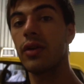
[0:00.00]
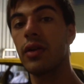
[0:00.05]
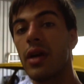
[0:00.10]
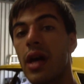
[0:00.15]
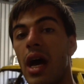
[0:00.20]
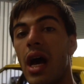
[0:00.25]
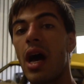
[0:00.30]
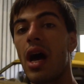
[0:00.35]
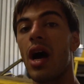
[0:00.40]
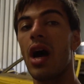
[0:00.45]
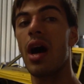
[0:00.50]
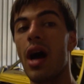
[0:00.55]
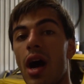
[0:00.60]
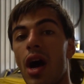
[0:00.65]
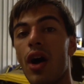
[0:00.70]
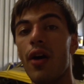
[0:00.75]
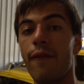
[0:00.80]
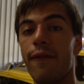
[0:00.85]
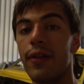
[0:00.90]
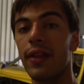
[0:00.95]

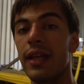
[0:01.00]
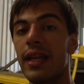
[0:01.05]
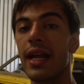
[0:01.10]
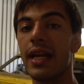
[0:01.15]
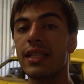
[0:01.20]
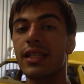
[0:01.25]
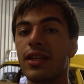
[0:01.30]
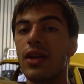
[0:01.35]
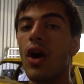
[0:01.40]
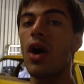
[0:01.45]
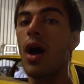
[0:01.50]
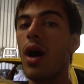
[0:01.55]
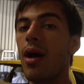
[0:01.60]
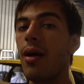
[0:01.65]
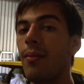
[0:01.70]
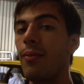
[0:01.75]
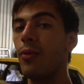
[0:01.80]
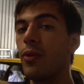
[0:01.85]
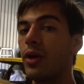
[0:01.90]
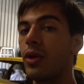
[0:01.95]
Hopefully next
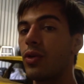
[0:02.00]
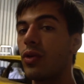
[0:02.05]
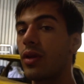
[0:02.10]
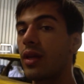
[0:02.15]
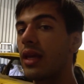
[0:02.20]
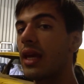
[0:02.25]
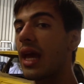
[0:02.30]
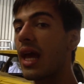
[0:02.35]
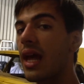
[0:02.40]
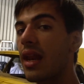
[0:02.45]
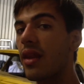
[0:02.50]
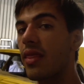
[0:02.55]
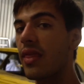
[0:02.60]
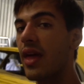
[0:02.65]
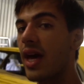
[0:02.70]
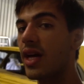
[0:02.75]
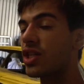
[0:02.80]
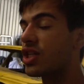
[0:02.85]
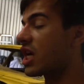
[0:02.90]
time we'll get that